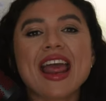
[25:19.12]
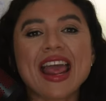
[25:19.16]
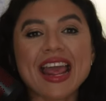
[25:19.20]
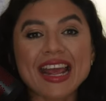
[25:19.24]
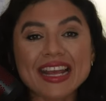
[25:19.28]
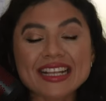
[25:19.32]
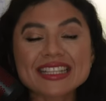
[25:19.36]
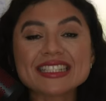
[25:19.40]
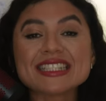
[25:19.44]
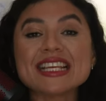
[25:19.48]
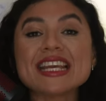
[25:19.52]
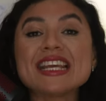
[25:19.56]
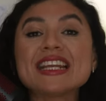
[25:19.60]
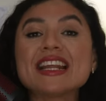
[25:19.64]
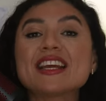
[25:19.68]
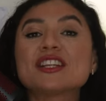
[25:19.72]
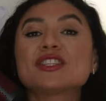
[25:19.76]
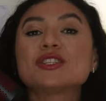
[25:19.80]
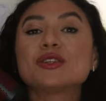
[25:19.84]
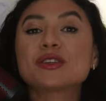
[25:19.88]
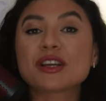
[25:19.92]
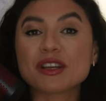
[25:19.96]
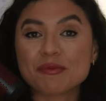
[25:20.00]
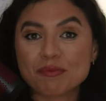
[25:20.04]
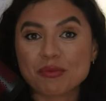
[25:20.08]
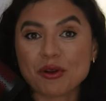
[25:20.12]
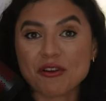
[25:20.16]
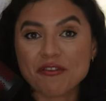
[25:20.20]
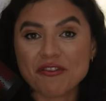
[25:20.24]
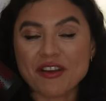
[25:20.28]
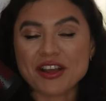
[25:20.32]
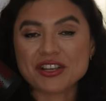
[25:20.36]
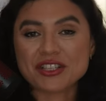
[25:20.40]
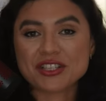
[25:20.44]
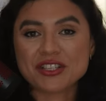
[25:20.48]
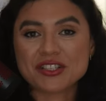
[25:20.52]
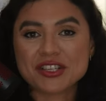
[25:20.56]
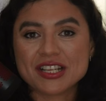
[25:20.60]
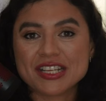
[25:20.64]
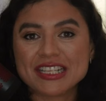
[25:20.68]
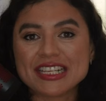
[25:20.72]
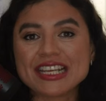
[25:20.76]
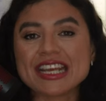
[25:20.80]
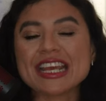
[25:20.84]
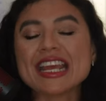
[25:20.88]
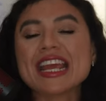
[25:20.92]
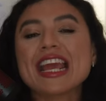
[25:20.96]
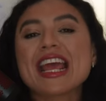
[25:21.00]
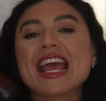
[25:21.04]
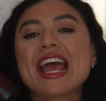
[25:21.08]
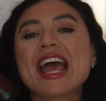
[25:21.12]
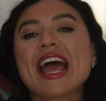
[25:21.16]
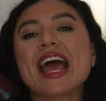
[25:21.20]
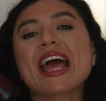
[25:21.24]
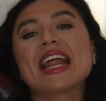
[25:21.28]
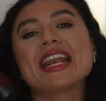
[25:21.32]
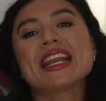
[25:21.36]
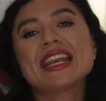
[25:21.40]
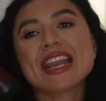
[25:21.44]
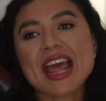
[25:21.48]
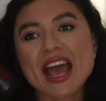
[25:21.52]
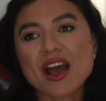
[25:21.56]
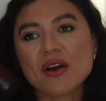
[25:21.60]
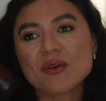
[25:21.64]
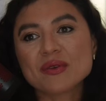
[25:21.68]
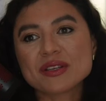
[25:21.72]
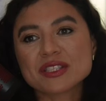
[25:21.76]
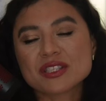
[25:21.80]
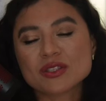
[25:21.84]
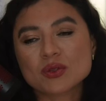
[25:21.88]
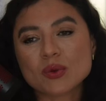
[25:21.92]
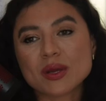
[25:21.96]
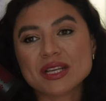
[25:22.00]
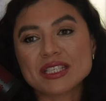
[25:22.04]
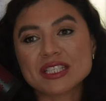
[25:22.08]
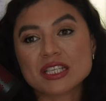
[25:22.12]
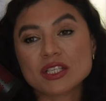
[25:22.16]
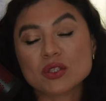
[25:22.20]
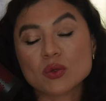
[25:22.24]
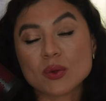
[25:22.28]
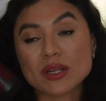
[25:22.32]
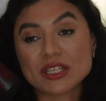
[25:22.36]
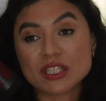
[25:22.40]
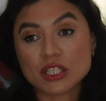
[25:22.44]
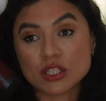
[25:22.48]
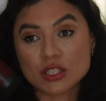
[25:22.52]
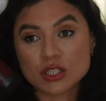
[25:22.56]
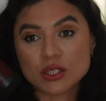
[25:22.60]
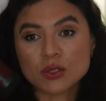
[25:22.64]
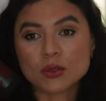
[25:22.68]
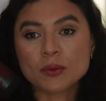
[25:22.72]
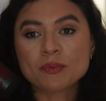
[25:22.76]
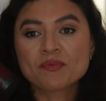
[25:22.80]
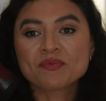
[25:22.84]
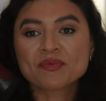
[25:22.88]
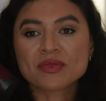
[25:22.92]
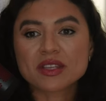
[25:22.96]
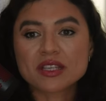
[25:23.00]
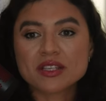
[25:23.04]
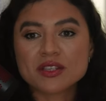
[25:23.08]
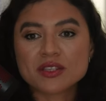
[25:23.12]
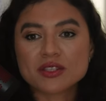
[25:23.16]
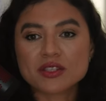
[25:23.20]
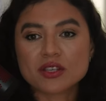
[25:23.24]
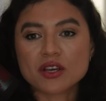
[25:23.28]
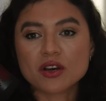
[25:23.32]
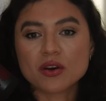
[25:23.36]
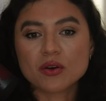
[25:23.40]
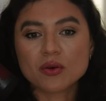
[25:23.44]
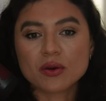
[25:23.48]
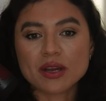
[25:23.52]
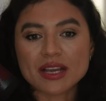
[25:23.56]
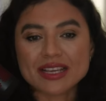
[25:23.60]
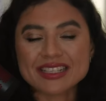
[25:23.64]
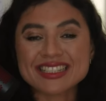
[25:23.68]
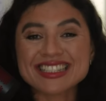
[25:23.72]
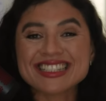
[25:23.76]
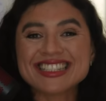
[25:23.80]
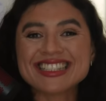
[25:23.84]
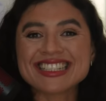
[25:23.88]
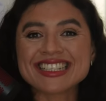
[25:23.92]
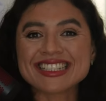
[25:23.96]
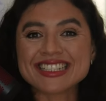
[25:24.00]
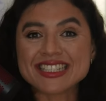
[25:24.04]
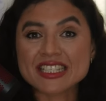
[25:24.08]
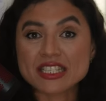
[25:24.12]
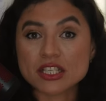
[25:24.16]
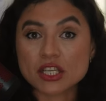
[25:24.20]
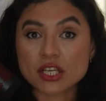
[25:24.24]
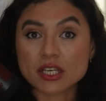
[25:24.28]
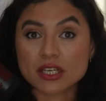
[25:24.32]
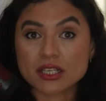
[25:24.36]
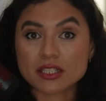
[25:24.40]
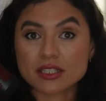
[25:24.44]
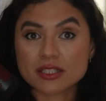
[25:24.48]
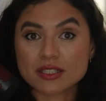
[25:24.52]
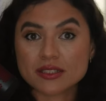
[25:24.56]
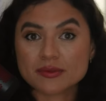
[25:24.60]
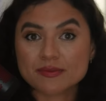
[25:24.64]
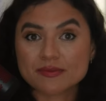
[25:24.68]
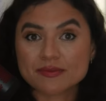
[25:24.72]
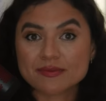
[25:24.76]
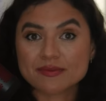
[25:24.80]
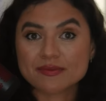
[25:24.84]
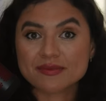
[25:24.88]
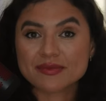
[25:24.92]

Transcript: 18, I took it professionally, and now it's 2022. So it's 6 years.